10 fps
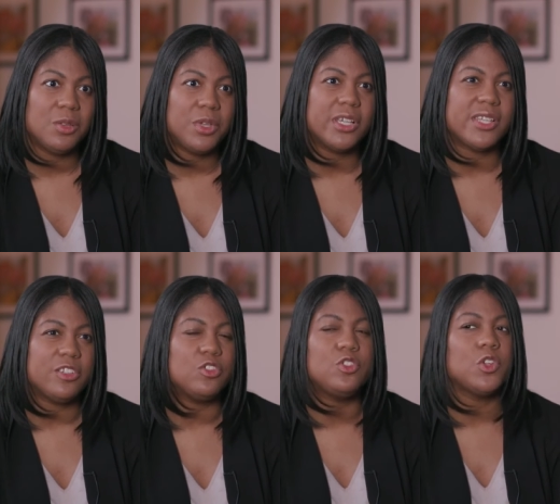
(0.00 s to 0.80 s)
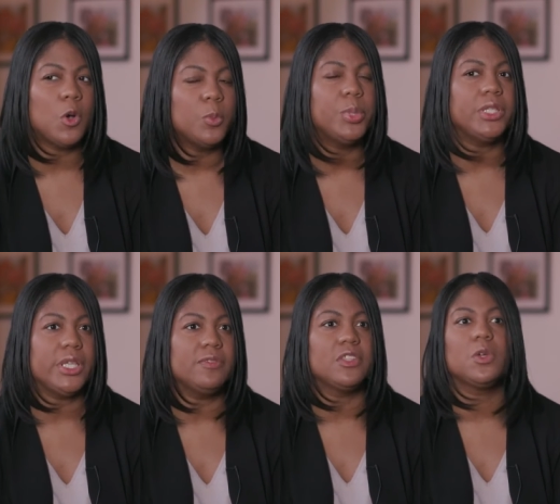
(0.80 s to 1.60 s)
Because I don't
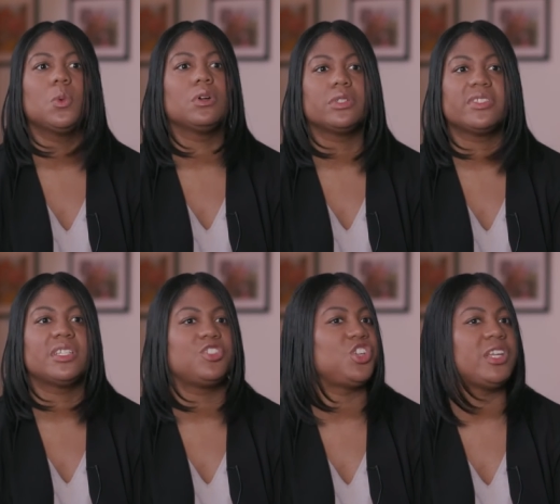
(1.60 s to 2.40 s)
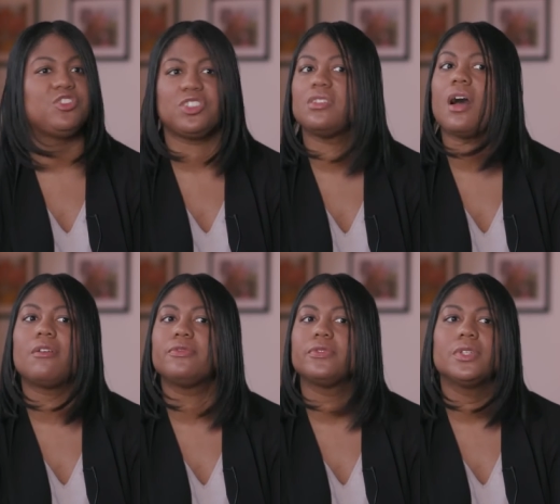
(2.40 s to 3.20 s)
believe that the world is going to change
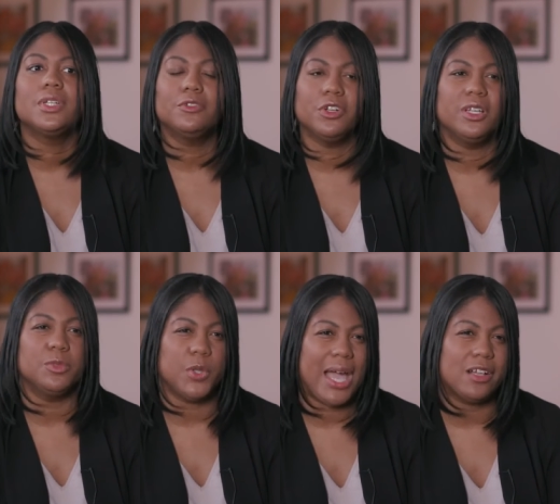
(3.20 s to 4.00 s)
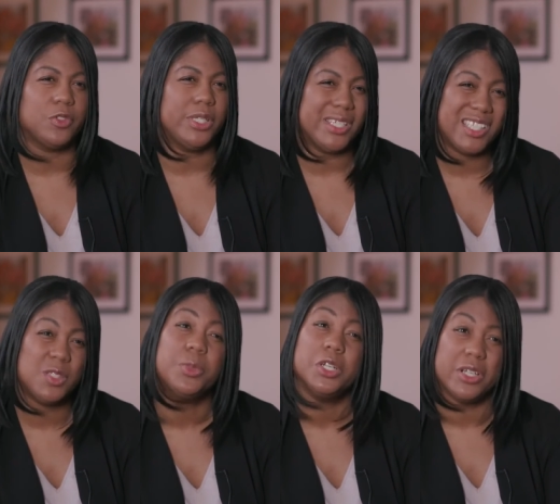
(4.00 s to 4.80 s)
enough for him to actually
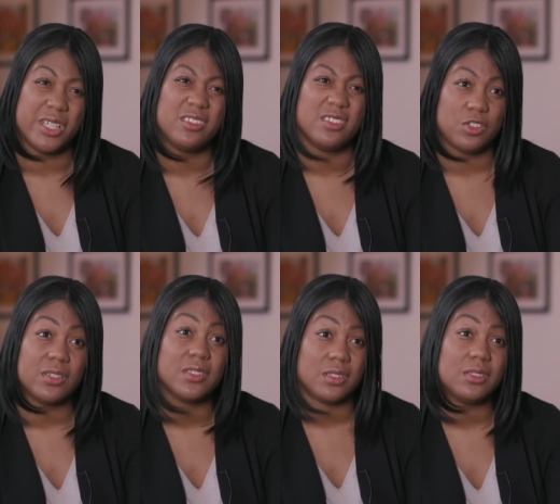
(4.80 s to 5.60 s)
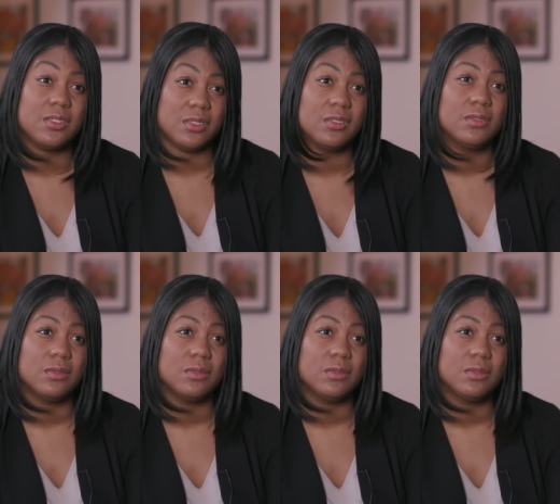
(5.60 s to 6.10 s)
experience justice.